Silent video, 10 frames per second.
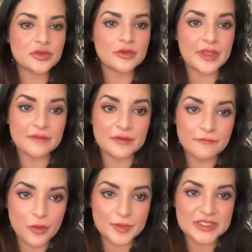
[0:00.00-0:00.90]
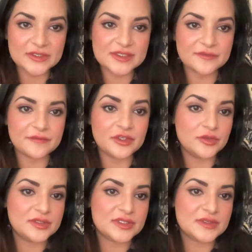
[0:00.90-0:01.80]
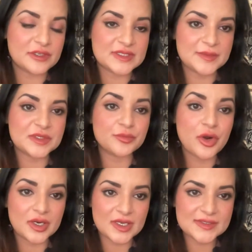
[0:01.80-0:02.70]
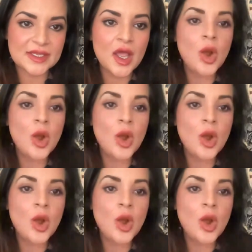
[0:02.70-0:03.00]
or they've informed us of new different types of products,